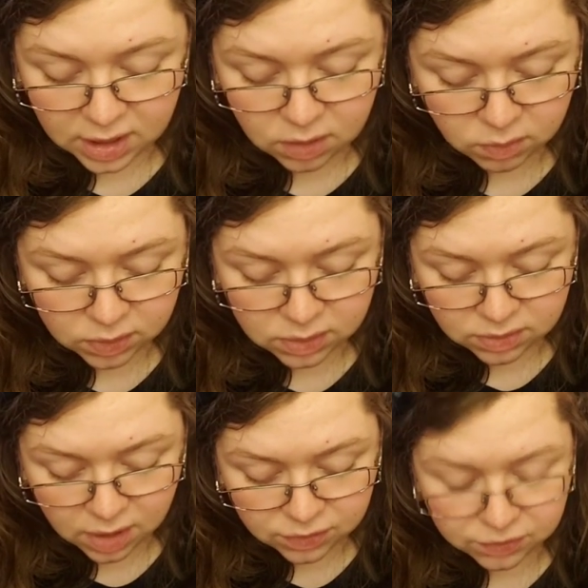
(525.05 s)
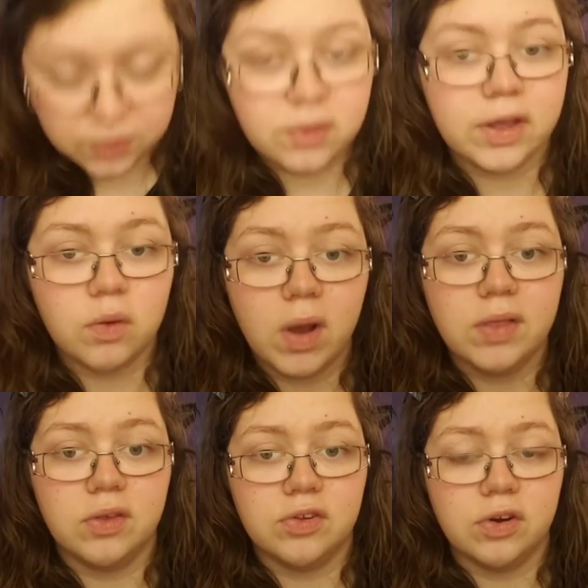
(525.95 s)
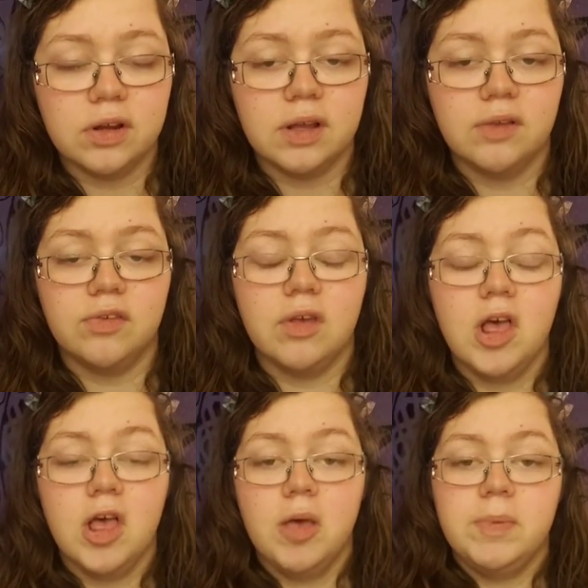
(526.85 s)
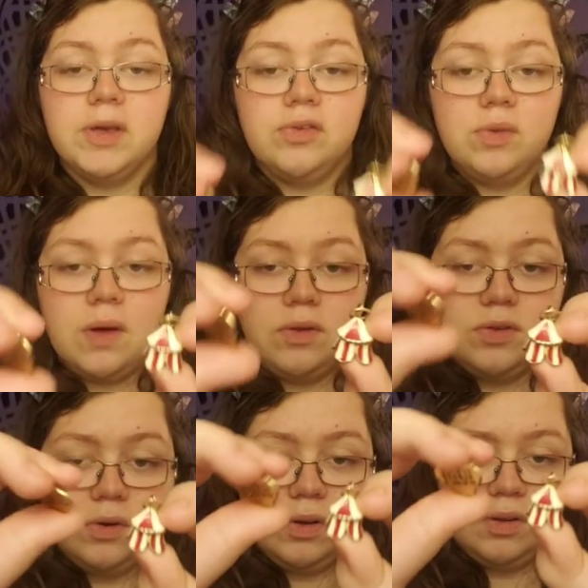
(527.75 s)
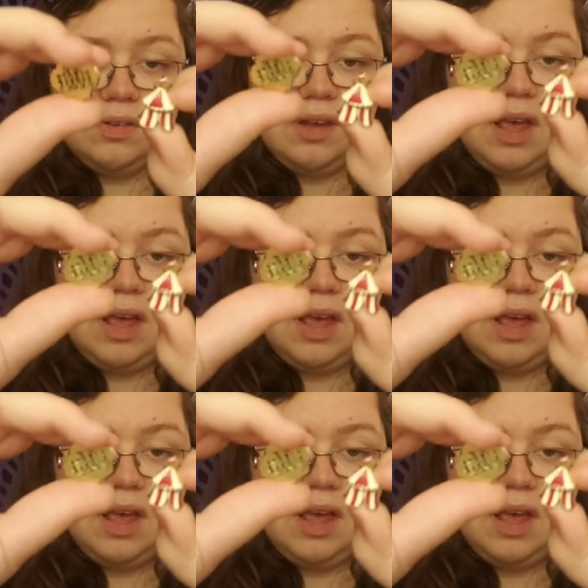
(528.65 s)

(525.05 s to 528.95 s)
And it really does feel like quite the circus, because you have the circus